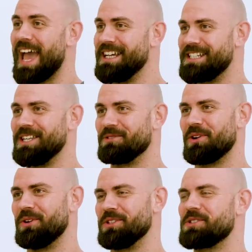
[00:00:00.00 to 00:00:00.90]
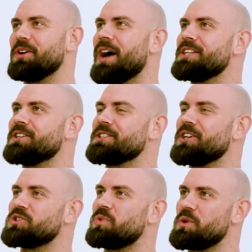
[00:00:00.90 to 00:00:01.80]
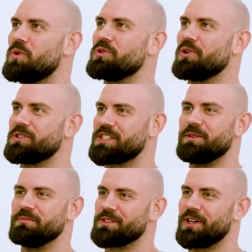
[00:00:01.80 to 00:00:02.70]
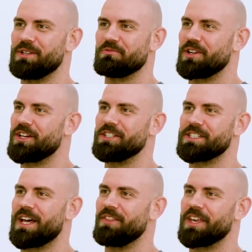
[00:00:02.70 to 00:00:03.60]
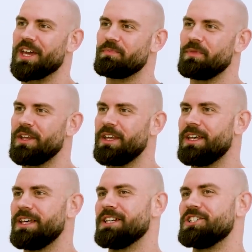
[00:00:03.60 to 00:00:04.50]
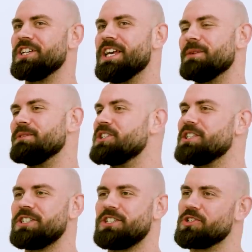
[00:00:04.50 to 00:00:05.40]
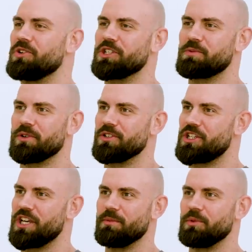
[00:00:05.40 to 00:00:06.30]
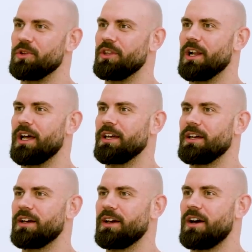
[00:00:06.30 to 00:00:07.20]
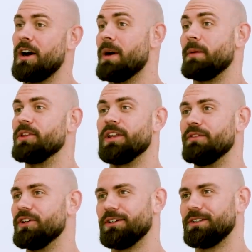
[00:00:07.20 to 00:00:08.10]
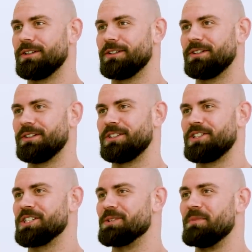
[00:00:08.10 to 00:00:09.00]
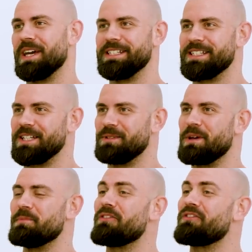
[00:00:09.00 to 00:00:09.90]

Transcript: 18 year old, no, actually, I was like a 21 year old sim. So I didn't really understand the game. She hit me. She's She's got the experience. She hit me with the like, I'm happier than ever. Shit's amazing. Me and my